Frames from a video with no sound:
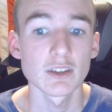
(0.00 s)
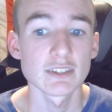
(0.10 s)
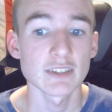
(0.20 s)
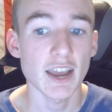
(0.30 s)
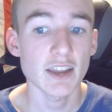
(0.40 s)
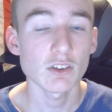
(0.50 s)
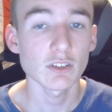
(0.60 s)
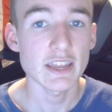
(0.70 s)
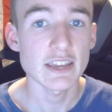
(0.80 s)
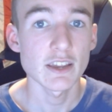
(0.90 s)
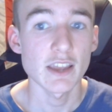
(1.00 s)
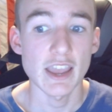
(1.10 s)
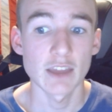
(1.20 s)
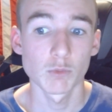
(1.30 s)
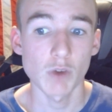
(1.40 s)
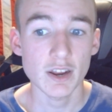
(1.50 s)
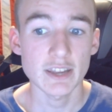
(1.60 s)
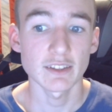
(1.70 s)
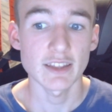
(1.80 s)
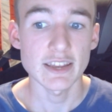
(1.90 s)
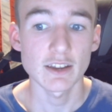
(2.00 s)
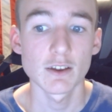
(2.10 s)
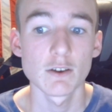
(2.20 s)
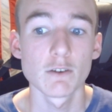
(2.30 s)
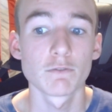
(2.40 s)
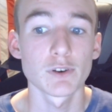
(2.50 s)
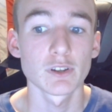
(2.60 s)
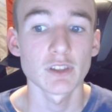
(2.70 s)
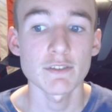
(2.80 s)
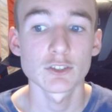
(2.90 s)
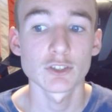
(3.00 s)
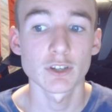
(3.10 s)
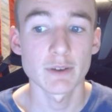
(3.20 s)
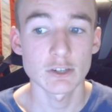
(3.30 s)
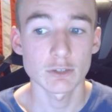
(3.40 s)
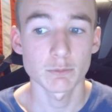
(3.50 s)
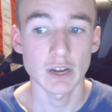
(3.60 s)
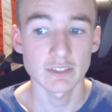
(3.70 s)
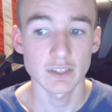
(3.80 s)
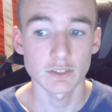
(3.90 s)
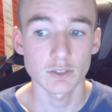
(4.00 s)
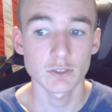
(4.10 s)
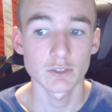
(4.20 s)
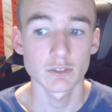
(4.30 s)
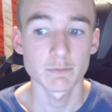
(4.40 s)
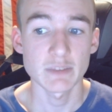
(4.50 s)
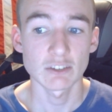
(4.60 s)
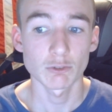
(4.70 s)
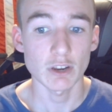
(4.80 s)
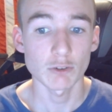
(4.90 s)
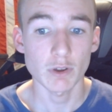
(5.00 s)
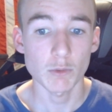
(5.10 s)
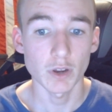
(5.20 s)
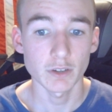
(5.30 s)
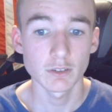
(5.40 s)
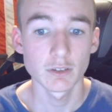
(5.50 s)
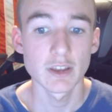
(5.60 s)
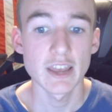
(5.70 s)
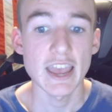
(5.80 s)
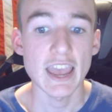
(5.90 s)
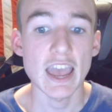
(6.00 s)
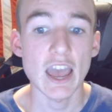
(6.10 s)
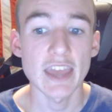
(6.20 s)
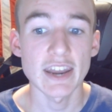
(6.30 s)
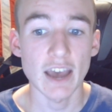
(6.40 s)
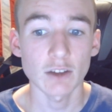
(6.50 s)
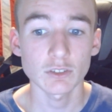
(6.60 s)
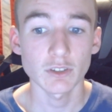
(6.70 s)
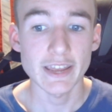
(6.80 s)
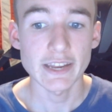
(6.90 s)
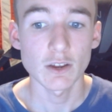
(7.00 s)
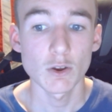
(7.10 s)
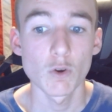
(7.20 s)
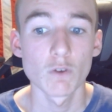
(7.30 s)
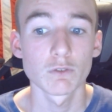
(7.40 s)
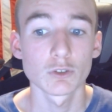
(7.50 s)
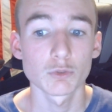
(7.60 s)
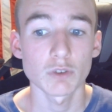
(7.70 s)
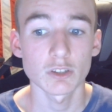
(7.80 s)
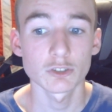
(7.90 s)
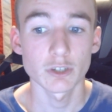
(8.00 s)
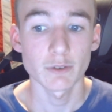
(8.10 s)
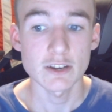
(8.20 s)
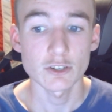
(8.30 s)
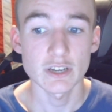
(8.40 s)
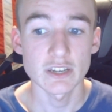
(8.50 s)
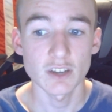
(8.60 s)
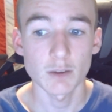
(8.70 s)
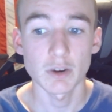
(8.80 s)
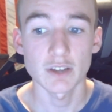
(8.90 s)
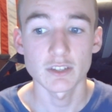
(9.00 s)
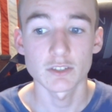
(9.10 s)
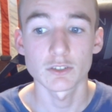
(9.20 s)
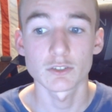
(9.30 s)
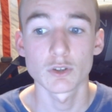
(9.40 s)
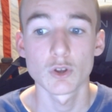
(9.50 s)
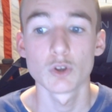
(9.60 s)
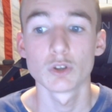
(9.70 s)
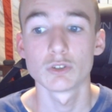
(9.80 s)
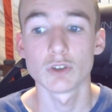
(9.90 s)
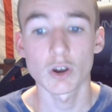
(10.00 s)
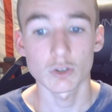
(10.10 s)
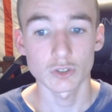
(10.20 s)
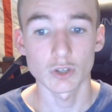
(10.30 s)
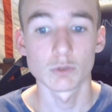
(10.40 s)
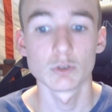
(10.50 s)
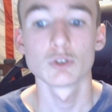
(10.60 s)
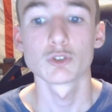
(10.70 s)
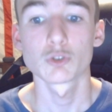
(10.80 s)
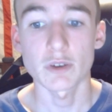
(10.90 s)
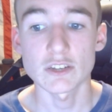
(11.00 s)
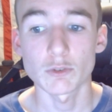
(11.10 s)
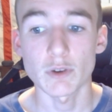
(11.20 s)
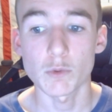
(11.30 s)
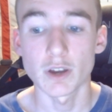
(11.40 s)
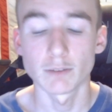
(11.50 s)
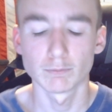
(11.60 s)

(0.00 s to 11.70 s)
Tiger Lake and Rocket Lake for 11th generation processors, being 2021, and Alder Lake for 12th generation Intel processors, also 2021.